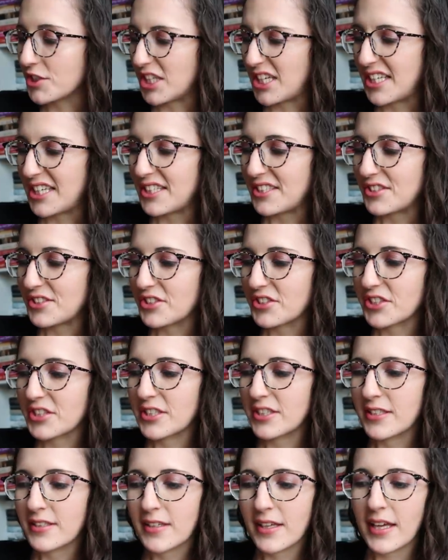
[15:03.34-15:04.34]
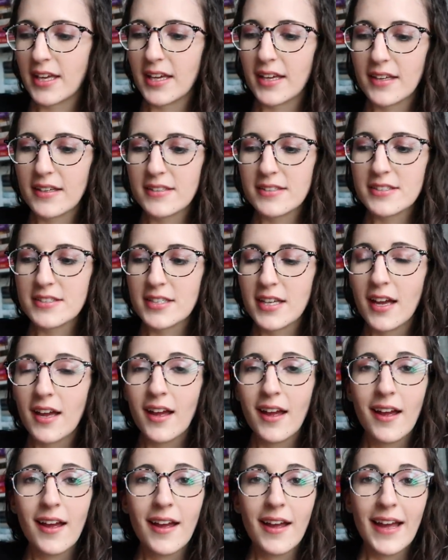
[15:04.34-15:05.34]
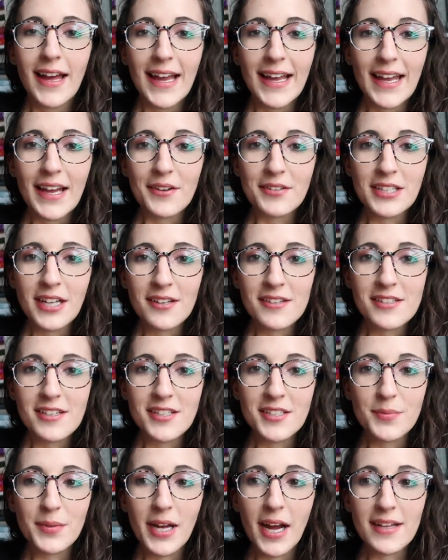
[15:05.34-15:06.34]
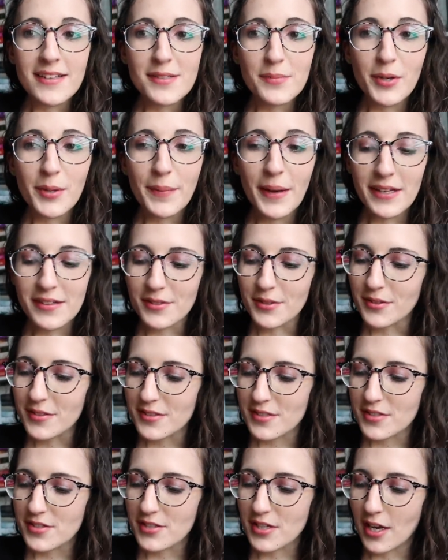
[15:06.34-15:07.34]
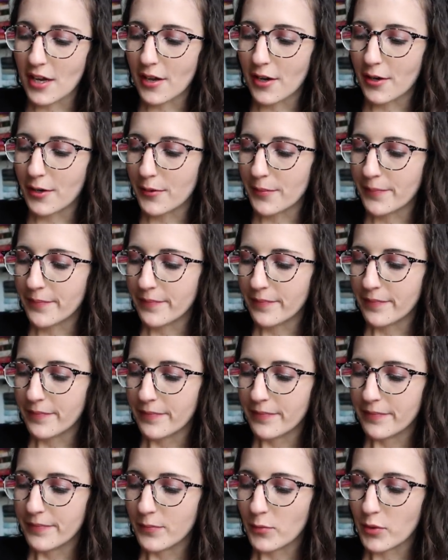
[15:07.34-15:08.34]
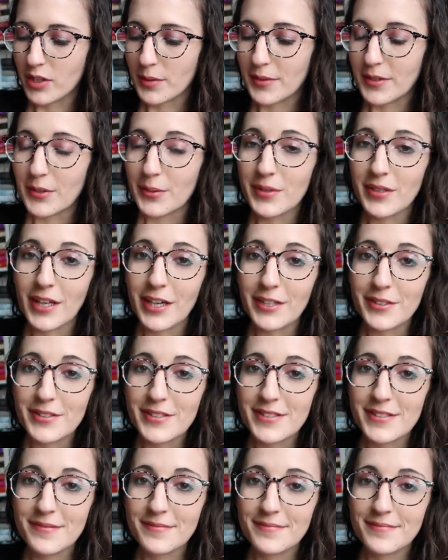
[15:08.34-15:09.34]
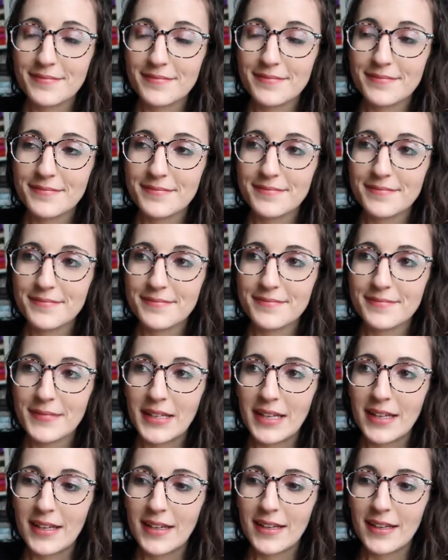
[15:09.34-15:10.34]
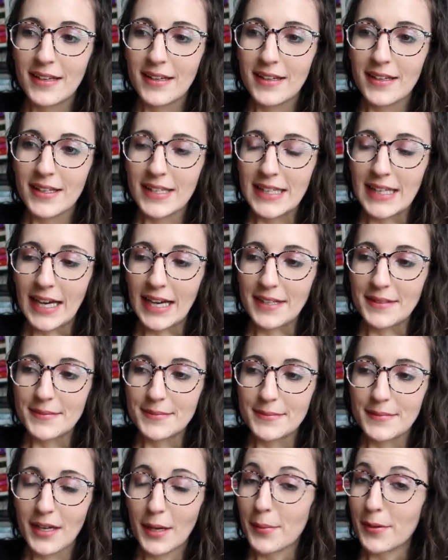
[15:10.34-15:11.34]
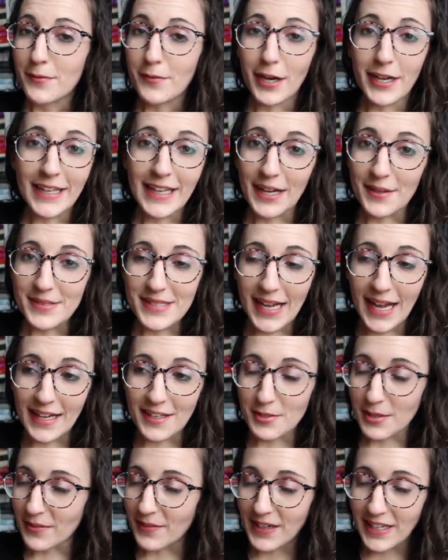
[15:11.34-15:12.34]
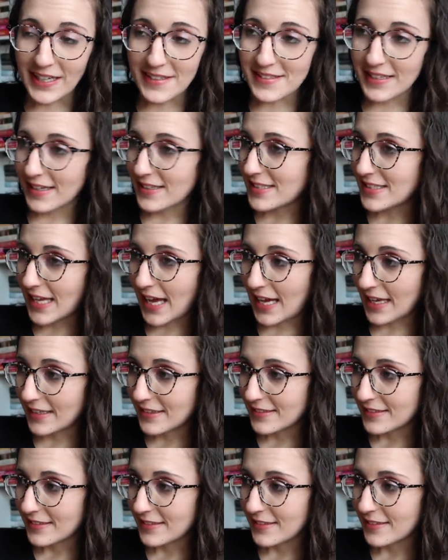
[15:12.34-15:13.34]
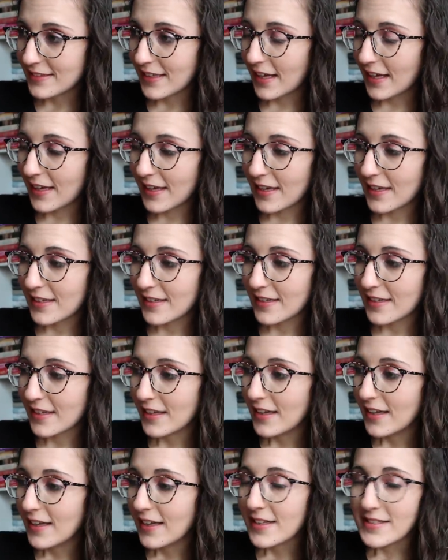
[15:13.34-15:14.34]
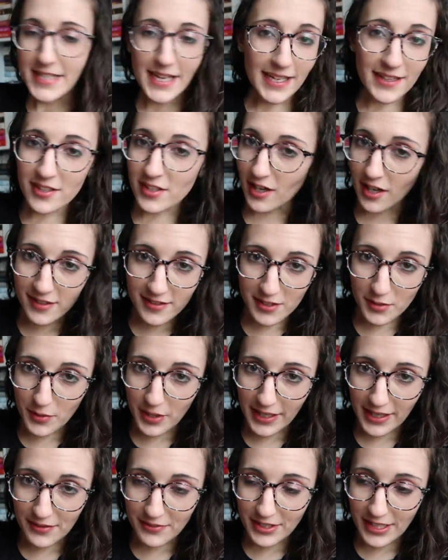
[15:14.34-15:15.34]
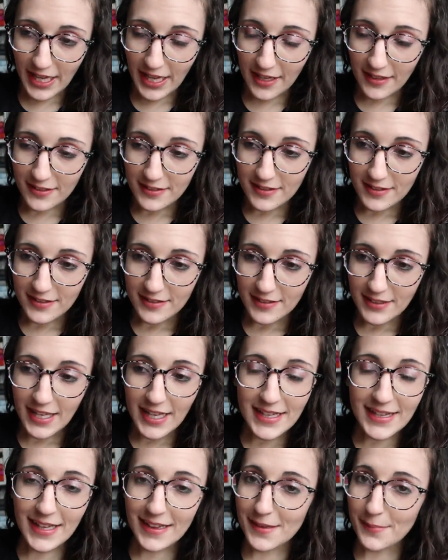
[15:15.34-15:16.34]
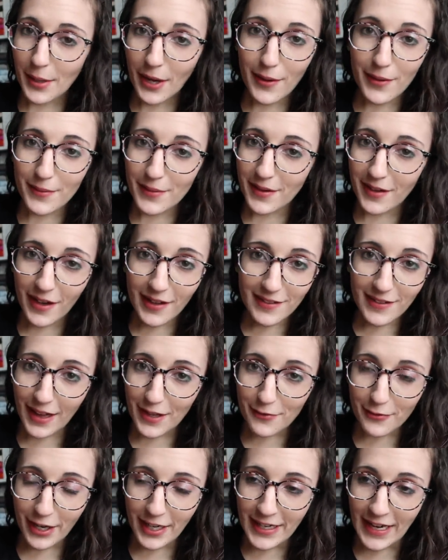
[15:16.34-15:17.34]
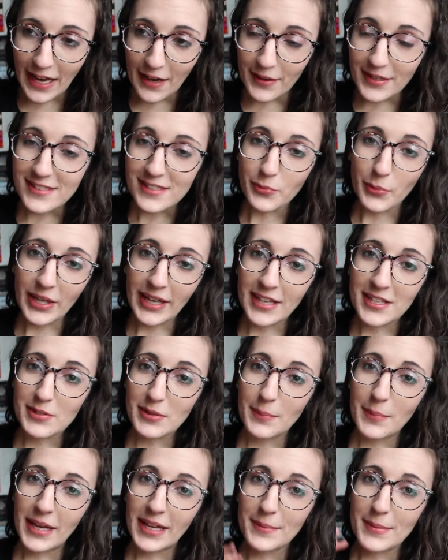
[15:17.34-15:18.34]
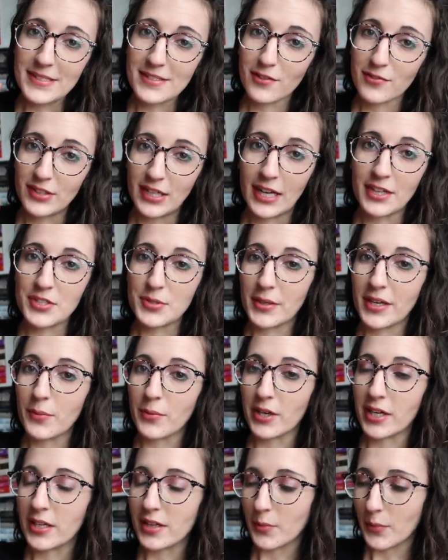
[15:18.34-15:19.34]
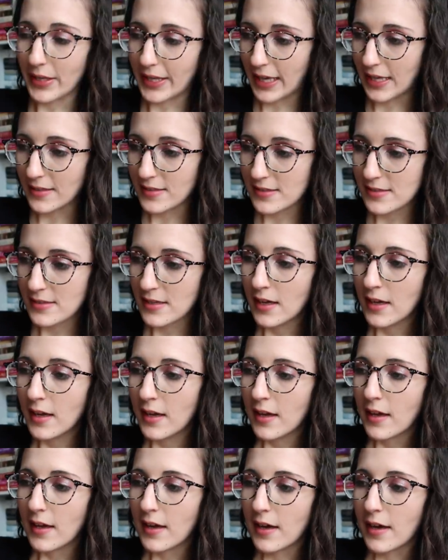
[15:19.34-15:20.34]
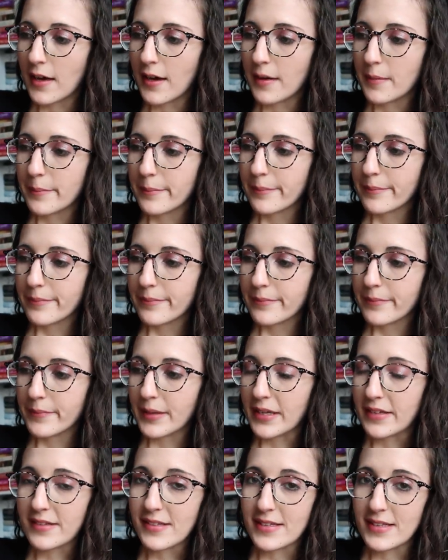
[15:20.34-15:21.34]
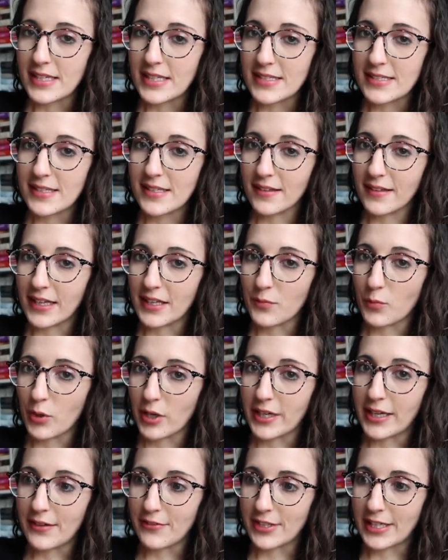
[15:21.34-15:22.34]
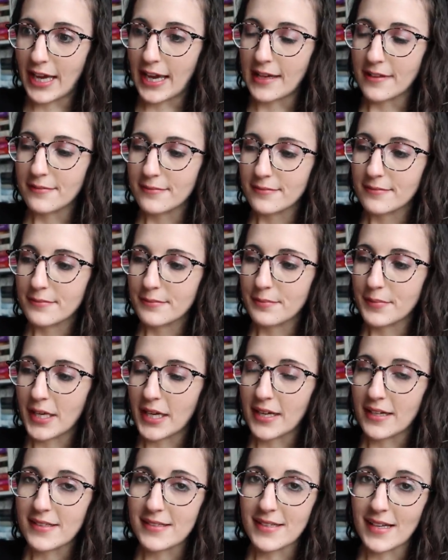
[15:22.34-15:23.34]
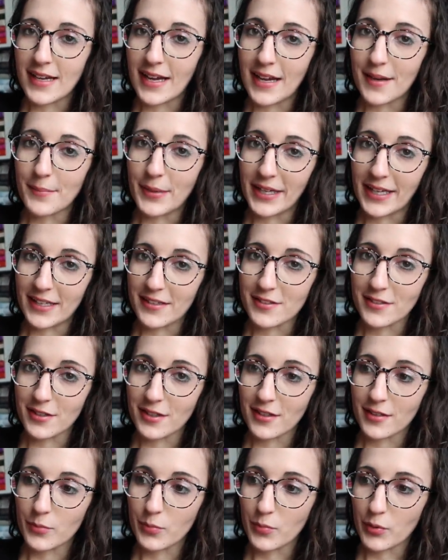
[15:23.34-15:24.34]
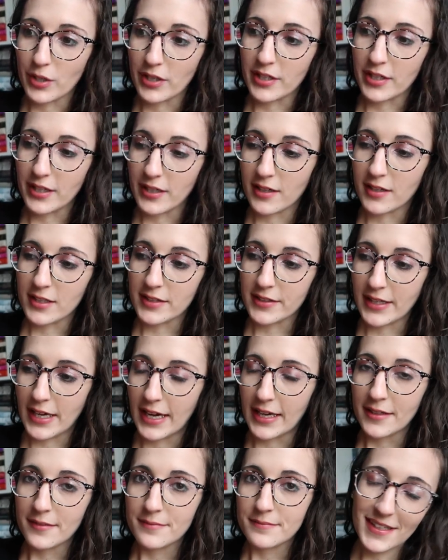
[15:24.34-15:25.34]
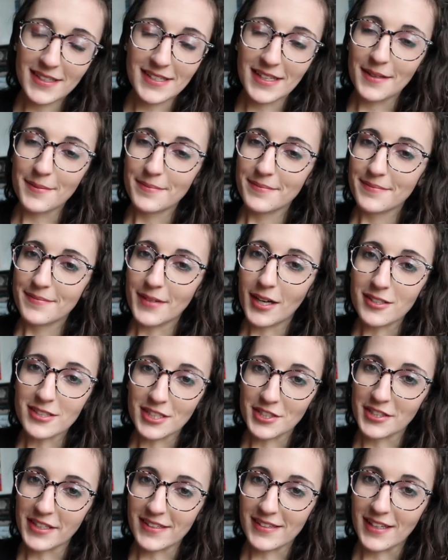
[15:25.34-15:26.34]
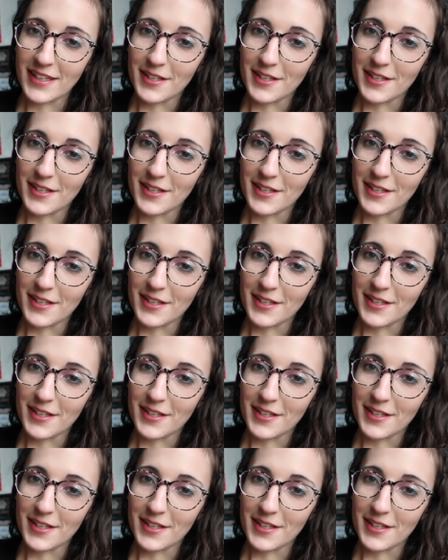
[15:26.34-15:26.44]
change and hang out downstairs. We got some more puzzles, so we're gonna be doing those. Yeah, I've been running outside, so I ran outside today and taking the dogs on a walk every day, and that's about life right now. It's the weekend, so I'm making myself not do any work on the weekends because it's easy to like work every day because my kids are working online. That's it. I'll talk to you guys